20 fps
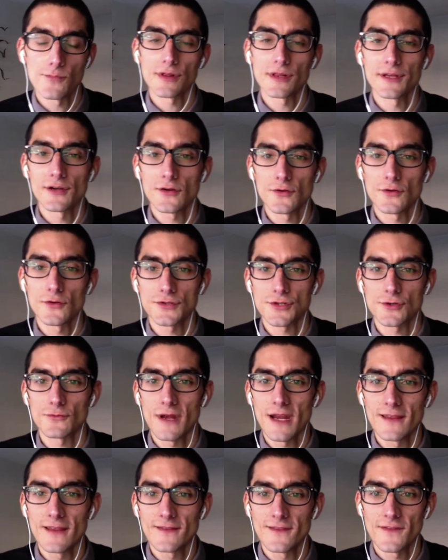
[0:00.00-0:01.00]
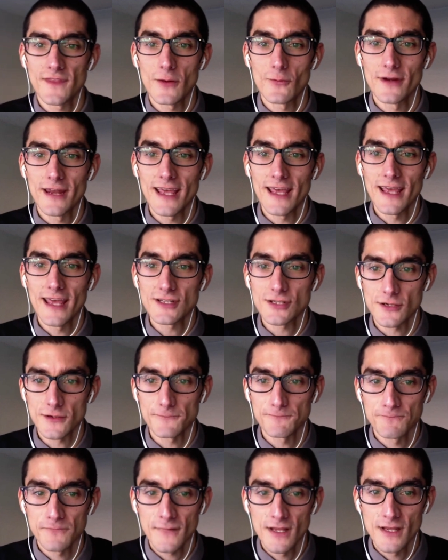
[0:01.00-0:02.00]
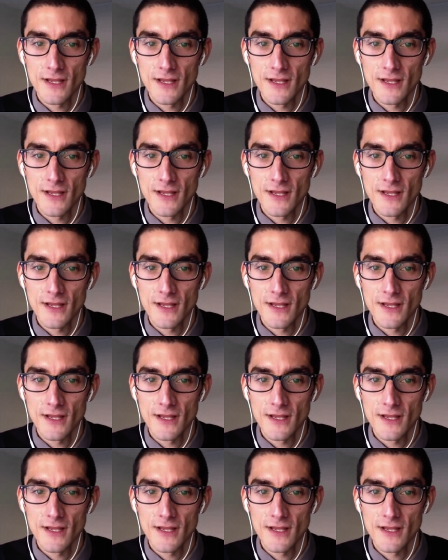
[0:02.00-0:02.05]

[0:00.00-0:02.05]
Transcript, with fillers: political terrain that they would enter.